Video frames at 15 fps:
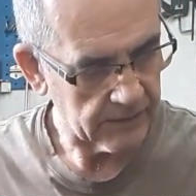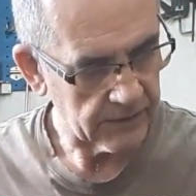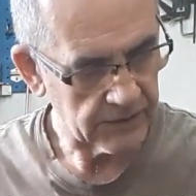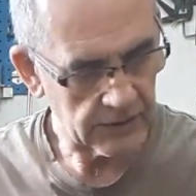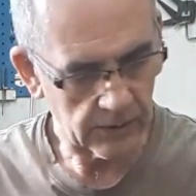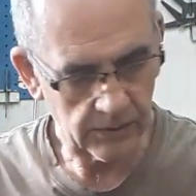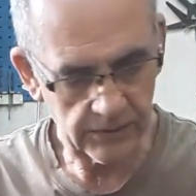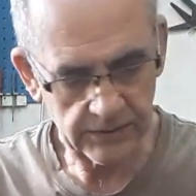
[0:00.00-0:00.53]

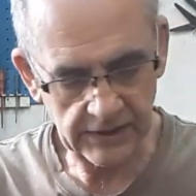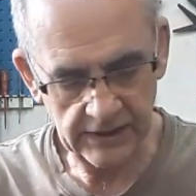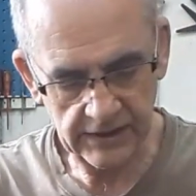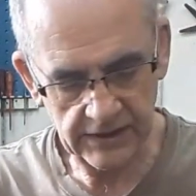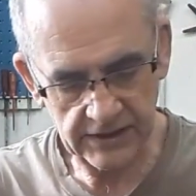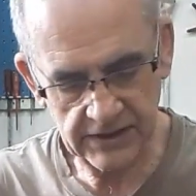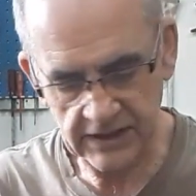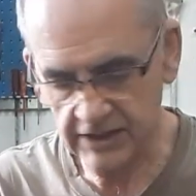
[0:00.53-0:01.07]
So we'll take
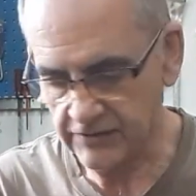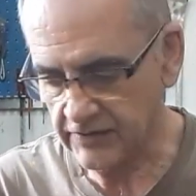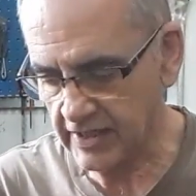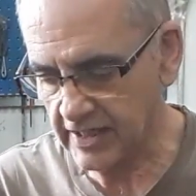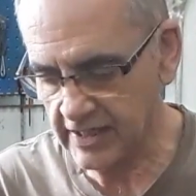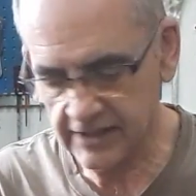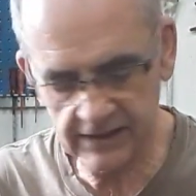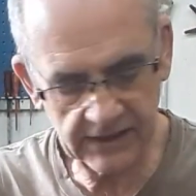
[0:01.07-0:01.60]
a set of
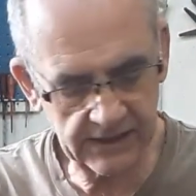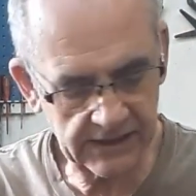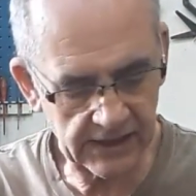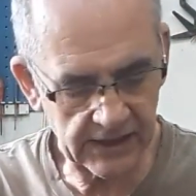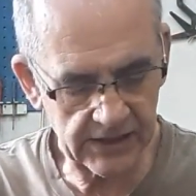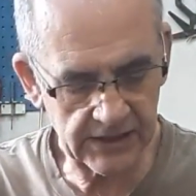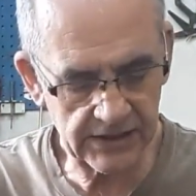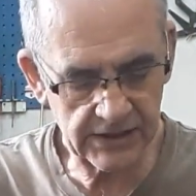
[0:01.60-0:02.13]
Allen
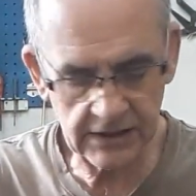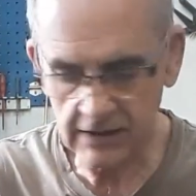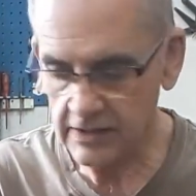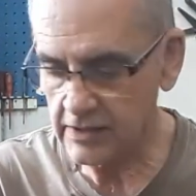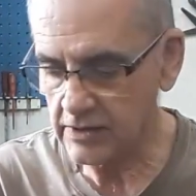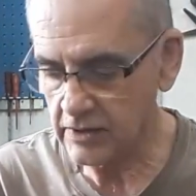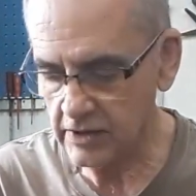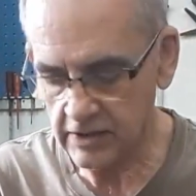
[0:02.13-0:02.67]
keys,
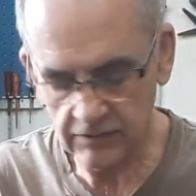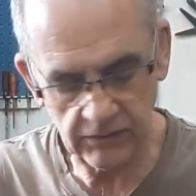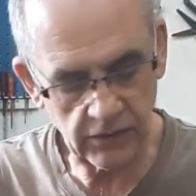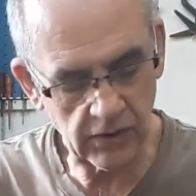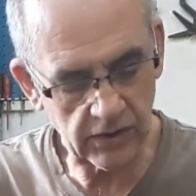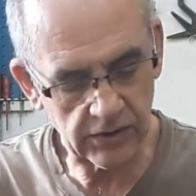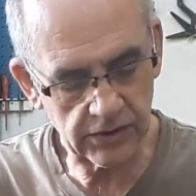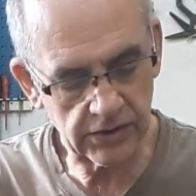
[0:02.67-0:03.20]
and I've
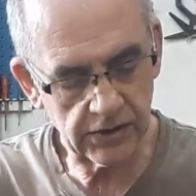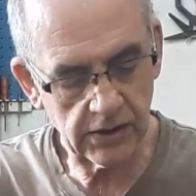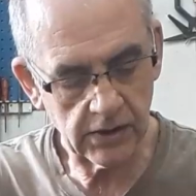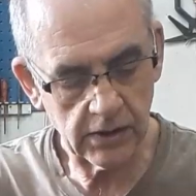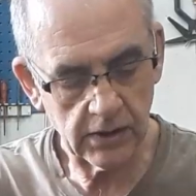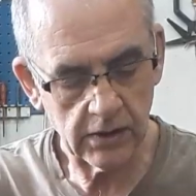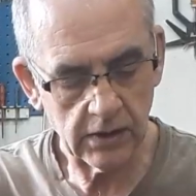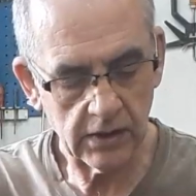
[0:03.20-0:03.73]
got,
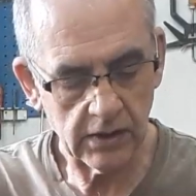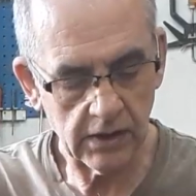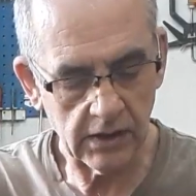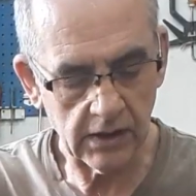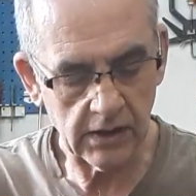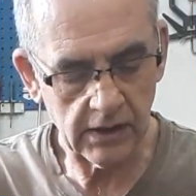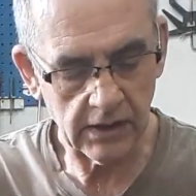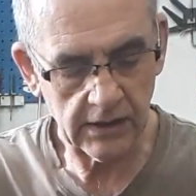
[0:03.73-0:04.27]

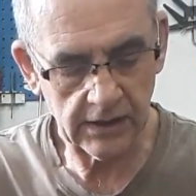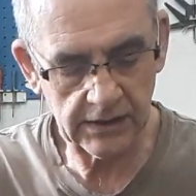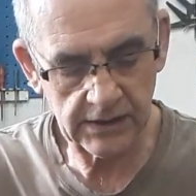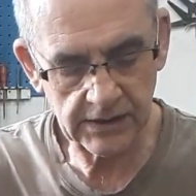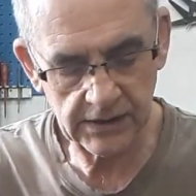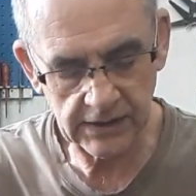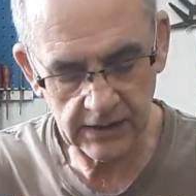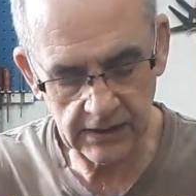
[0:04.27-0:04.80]
let's
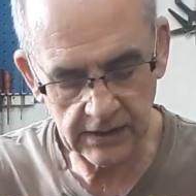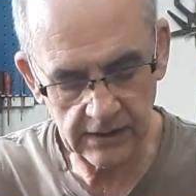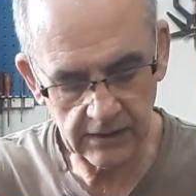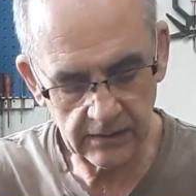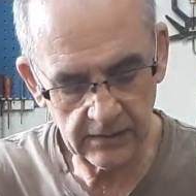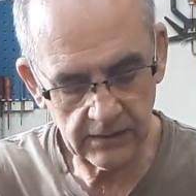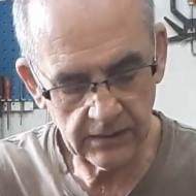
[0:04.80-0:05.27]
see now,